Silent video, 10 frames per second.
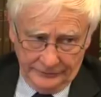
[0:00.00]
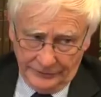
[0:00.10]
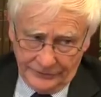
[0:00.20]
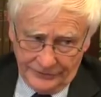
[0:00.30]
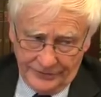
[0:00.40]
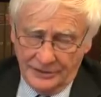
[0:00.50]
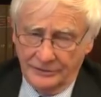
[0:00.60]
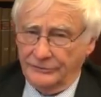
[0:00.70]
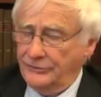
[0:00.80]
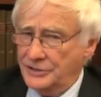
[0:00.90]
set
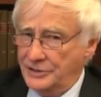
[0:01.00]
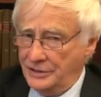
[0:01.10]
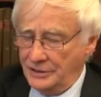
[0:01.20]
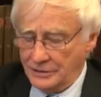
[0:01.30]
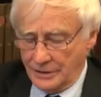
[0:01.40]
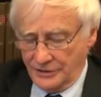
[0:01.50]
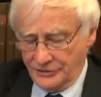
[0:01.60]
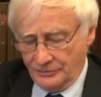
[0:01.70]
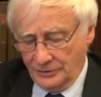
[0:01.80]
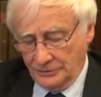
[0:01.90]
of vested
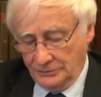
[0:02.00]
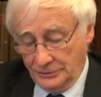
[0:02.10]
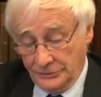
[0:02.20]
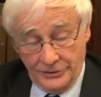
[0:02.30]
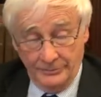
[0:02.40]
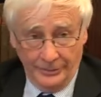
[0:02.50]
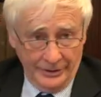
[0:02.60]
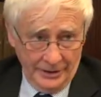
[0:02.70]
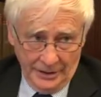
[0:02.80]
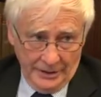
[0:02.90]
interests will
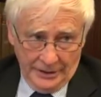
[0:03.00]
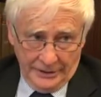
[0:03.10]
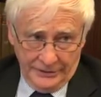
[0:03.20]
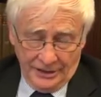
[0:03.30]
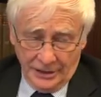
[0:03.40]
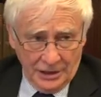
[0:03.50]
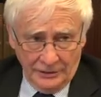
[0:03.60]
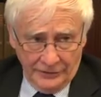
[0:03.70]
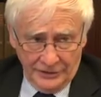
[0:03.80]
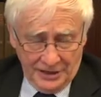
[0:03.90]
simply take
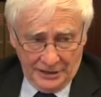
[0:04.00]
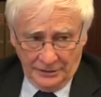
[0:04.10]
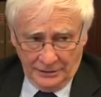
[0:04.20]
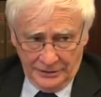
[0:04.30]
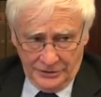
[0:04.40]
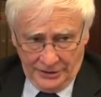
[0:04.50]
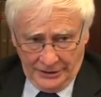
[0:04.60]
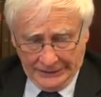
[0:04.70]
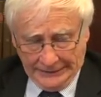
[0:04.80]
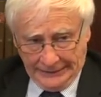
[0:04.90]
over the technology,